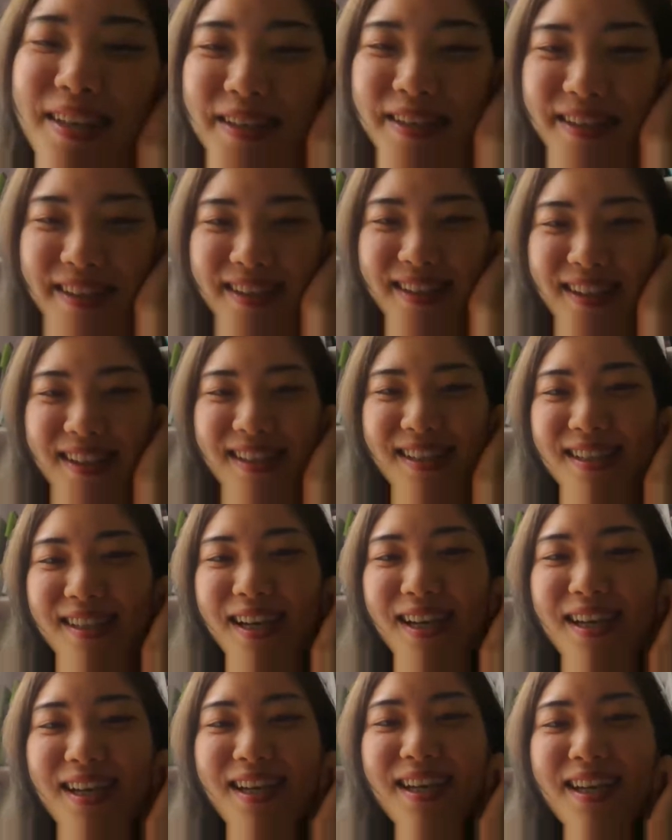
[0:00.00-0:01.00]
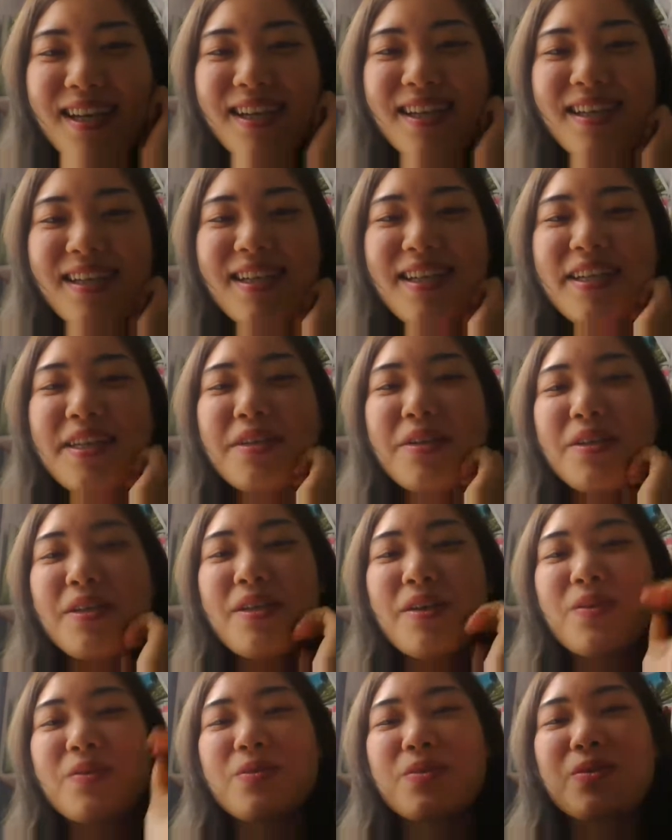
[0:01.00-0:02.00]
You can say he
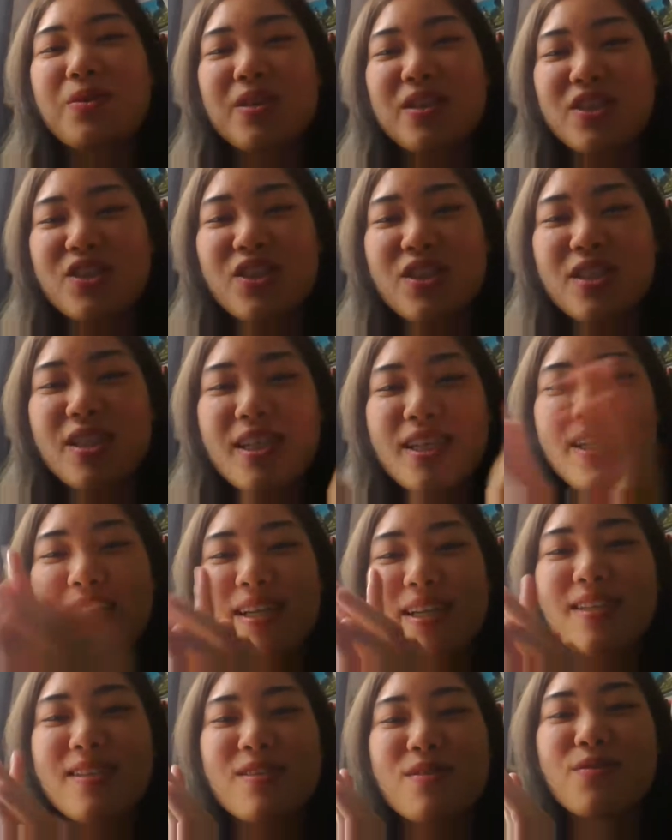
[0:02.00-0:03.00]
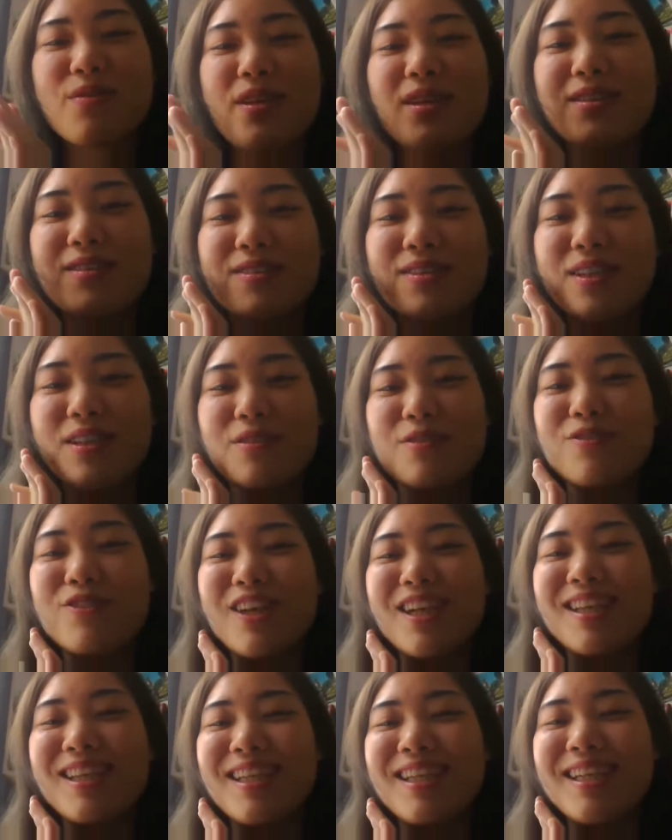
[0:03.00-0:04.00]
or she is very
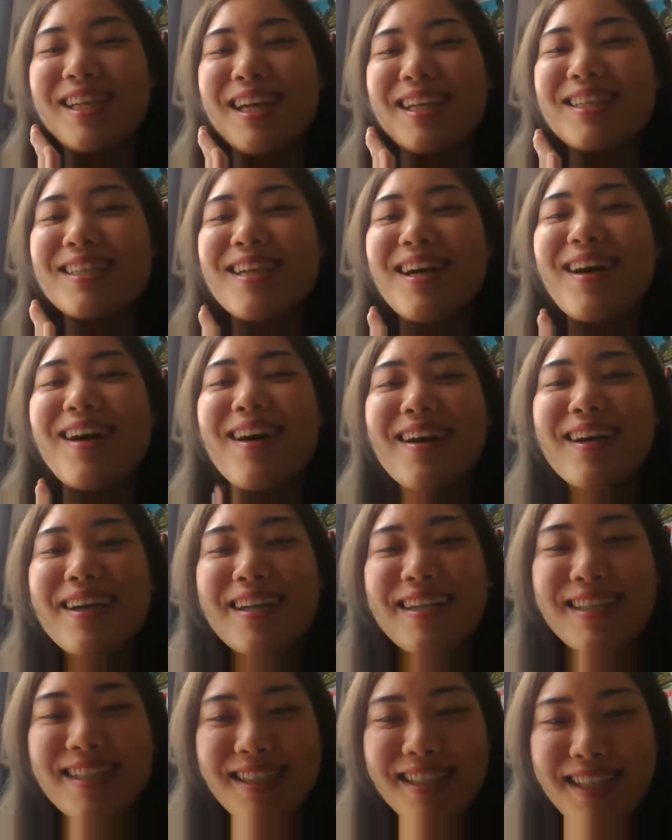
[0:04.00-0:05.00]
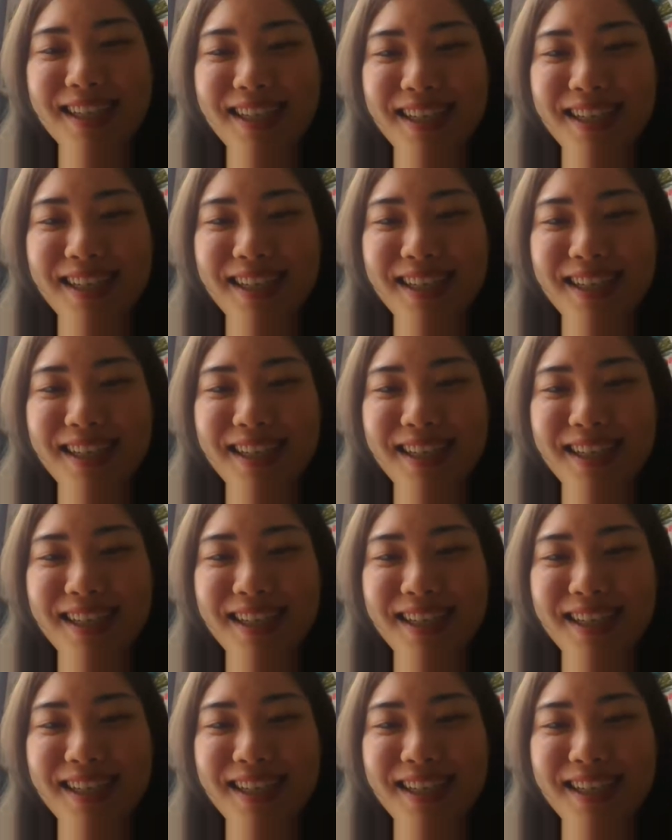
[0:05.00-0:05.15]
friendly and kind,